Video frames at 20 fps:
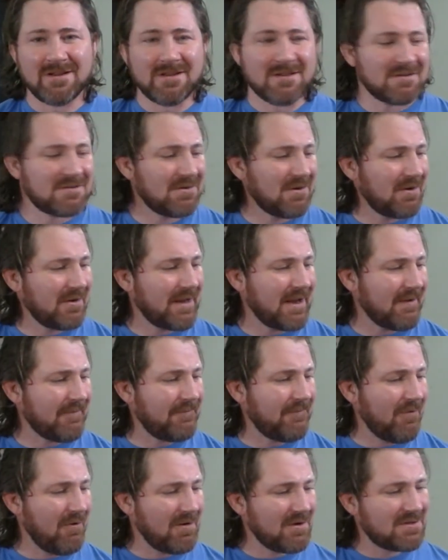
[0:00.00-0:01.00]
So yeah,
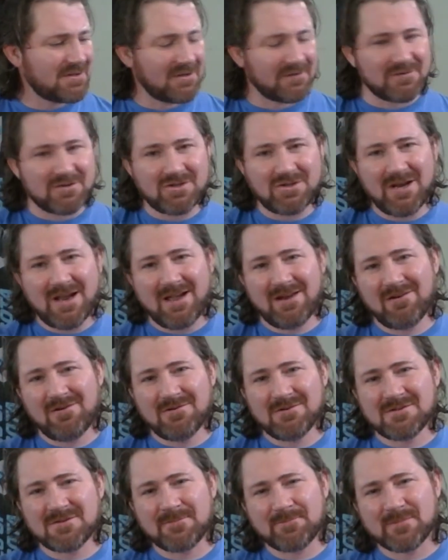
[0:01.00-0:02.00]
Forest of
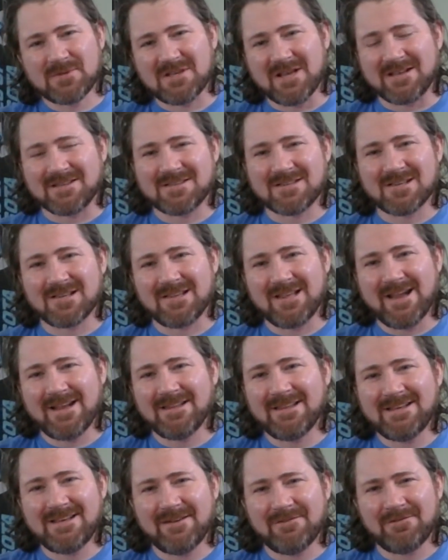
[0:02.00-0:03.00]
Shadows, say
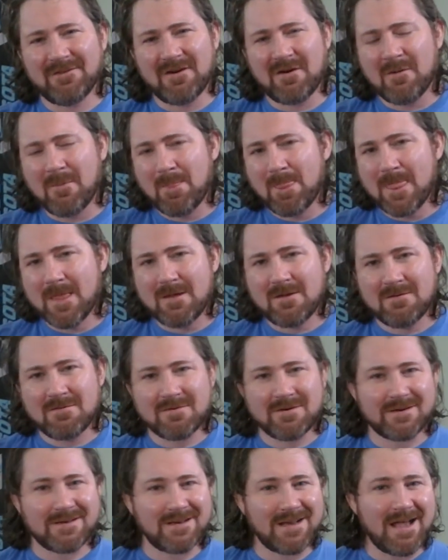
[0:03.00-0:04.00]
slightly different,
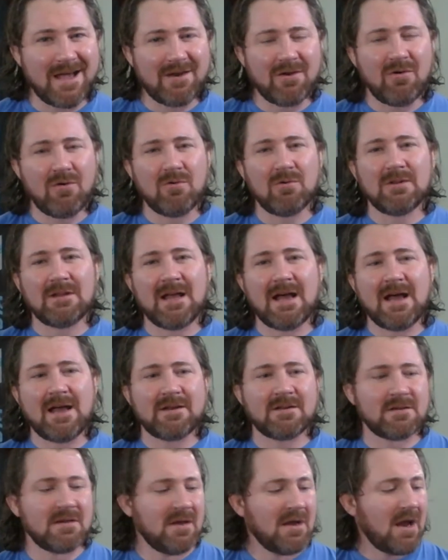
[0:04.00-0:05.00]
not a whole
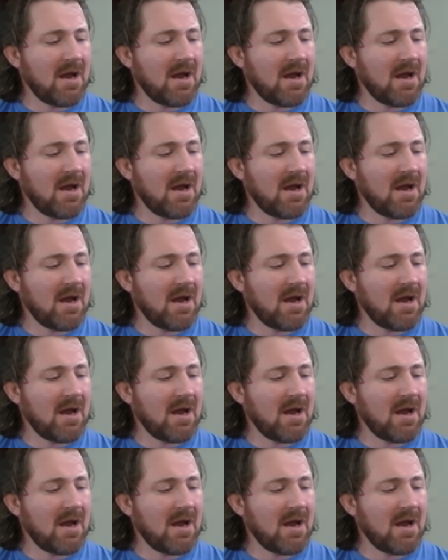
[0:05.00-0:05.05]
lot.